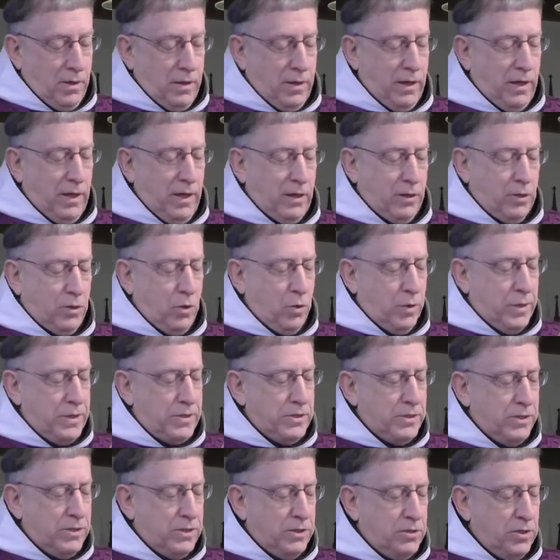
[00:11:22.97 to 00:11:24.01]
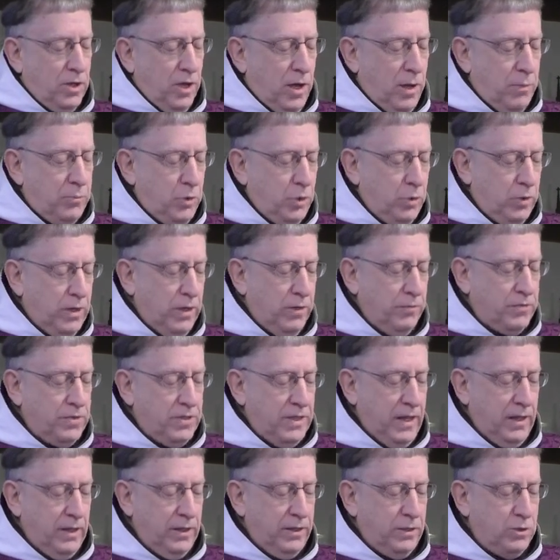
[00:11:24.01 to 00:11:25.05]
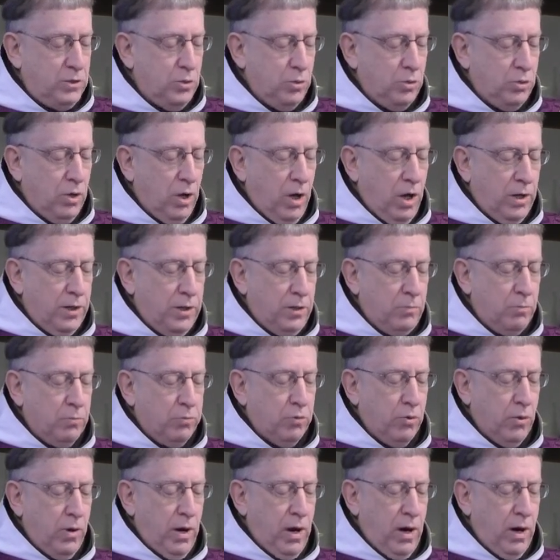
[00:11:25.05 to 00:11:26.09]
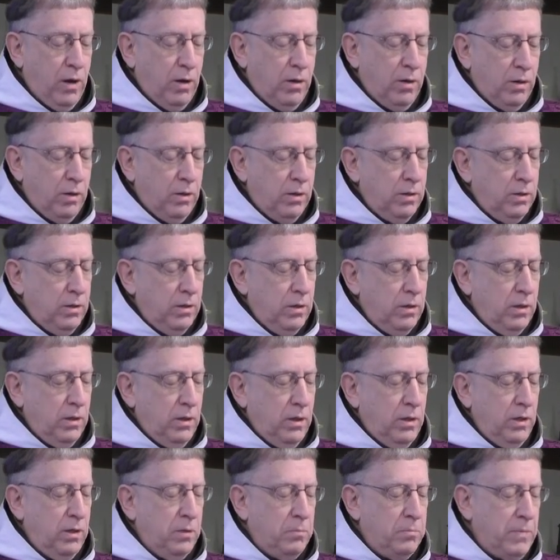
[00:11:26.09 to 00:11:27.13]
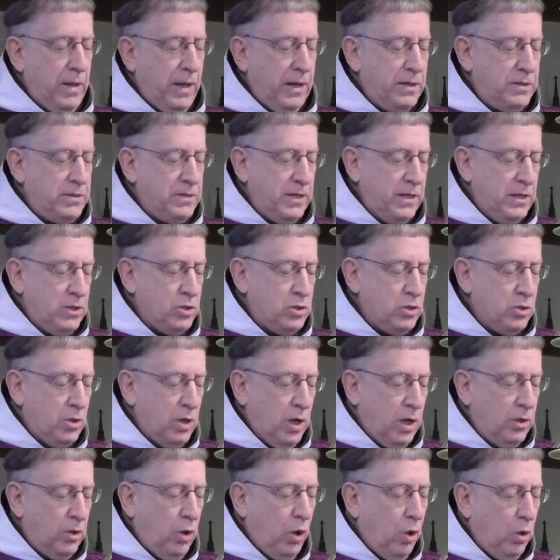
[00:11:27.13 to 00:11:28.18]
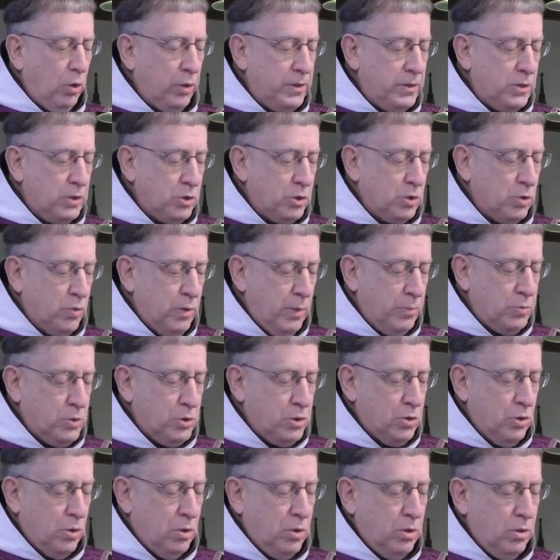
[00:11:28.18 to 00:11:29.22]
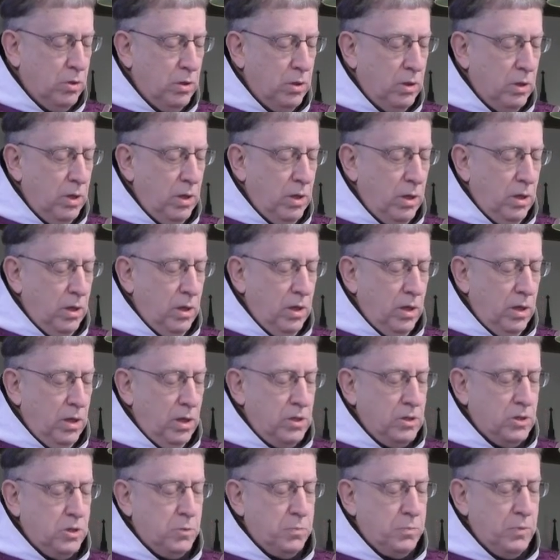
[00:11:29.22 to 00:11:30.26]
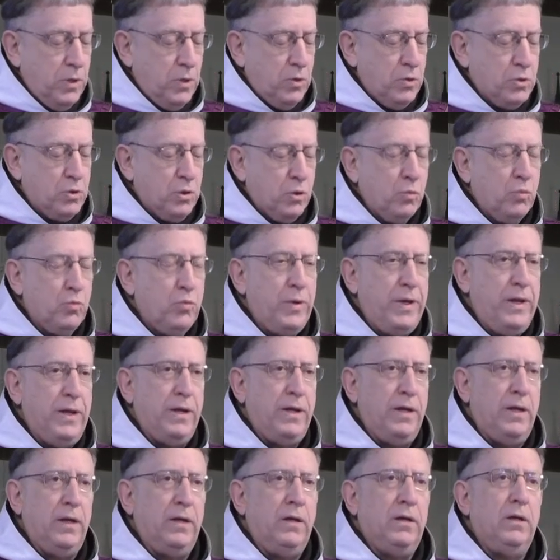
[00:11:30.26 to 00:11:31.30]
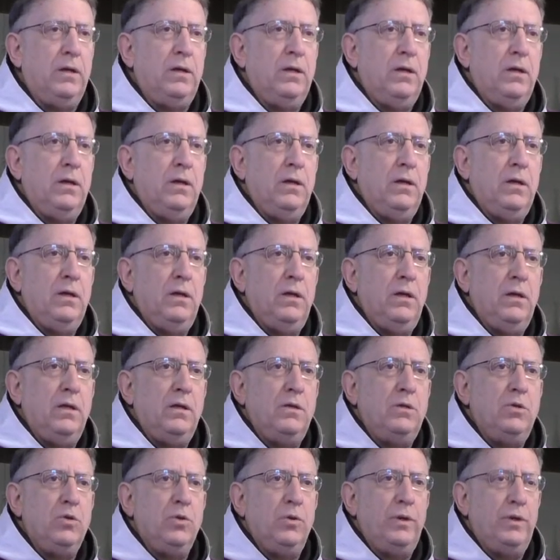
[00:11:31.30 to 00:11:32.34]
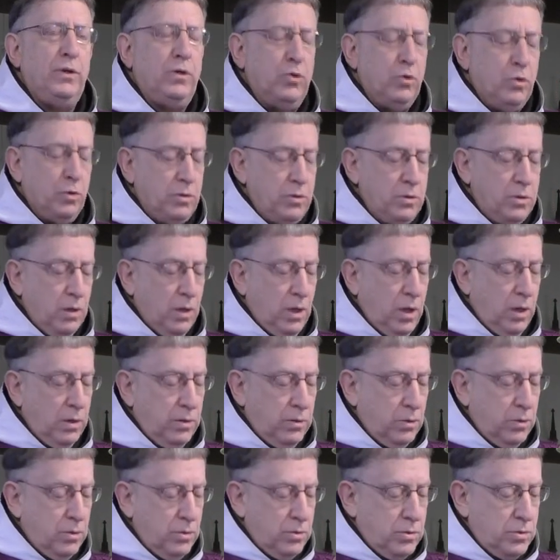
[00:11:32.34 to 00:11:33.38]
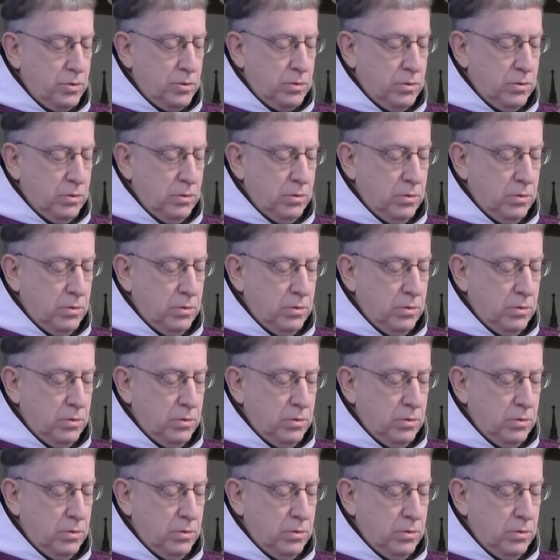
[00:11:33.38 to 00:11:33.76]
increase the time you give daily to God in prayer, in meditation on Holy Scripture, in spiritual reading, in doing good to others.